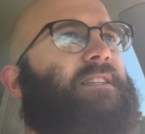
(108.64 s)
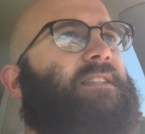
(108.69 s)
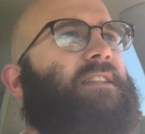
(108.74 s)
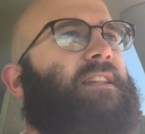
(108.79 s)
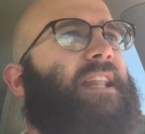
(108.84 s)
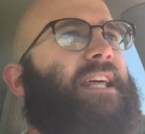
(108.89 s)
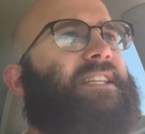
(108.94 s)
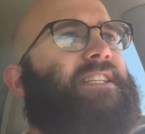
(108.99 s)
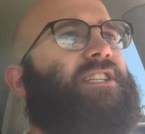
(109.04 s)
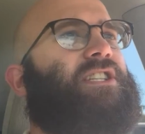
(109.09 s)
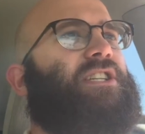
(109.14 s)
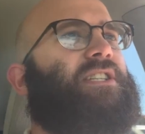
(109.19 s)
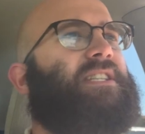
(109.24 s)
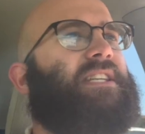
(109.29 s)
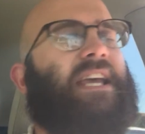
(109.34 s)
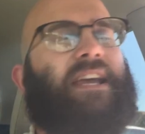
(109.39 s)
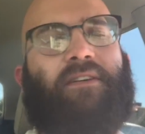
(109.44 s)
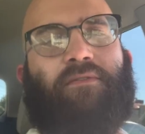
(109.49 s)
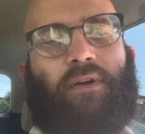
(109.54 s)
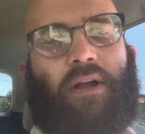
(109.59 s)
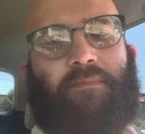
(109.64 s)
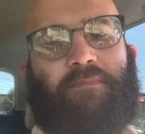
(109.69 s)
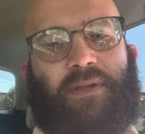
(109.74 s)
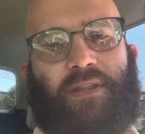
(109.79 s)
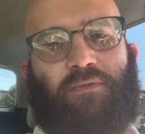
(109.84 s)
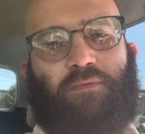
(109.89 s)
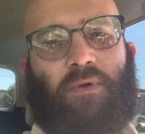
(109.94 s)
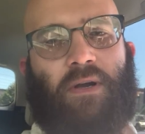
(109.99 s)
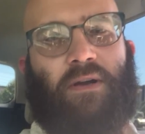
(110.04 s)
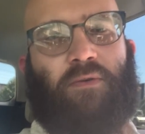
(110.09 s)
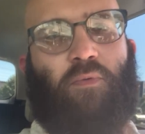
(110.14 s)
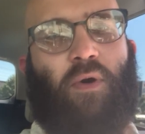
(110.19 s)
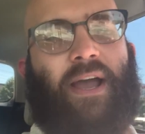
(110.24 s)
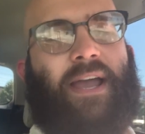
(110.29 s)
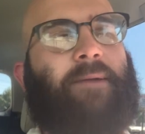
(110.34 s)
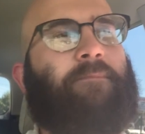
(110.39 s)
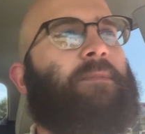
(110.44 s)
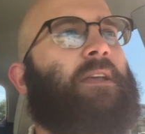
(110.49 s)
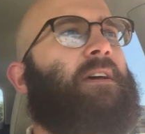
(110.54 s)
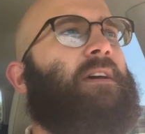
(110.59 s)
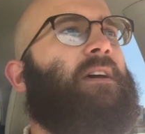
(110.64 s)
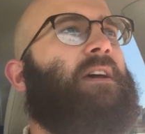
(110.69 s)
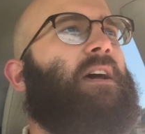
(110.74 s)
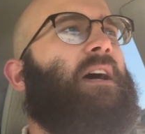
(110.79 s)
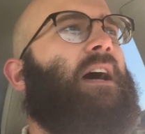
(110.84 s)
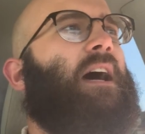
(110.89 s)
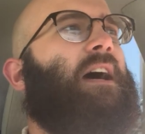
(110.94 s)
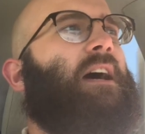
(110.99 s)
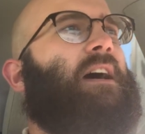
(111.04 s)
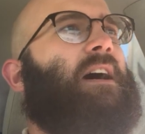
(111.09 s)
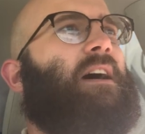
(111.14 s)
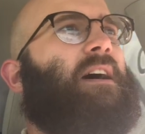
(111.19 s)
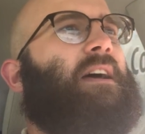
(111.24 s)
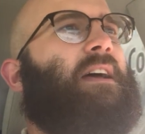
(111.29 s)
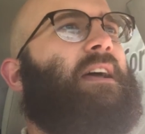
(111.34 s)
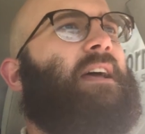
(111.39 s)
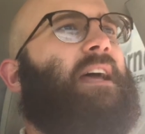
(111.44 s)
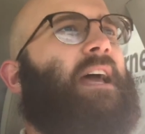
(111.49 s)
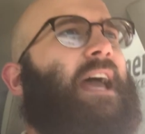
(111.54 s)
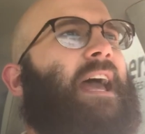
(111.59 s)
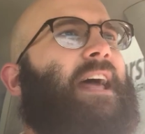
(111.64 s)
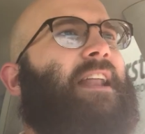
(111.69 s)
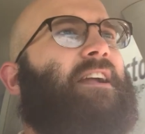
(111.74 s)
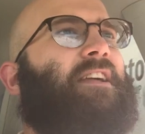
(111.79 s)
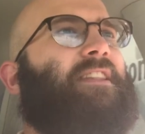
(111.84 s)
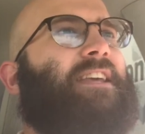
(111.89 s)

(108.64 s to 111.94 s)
let's just say it rubbed me the wrong way. And on